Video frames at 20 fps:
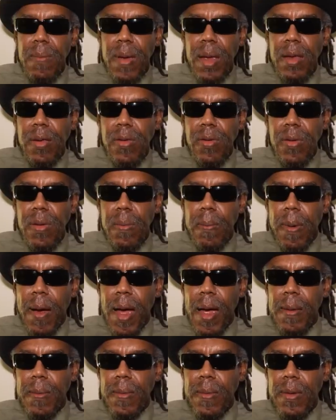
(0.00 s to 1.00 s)
man, do the
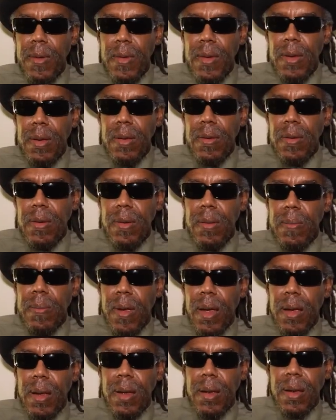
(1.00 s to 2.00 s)
Bible, do the
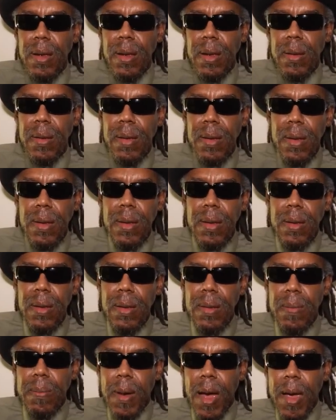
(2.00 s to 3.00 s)
uh, uh,
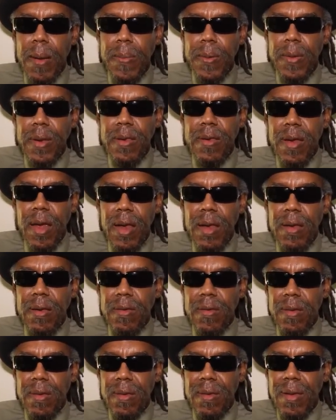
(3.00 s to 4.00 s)
Bible
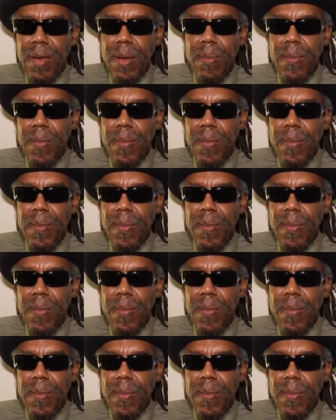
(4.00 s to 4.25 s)
intelligence?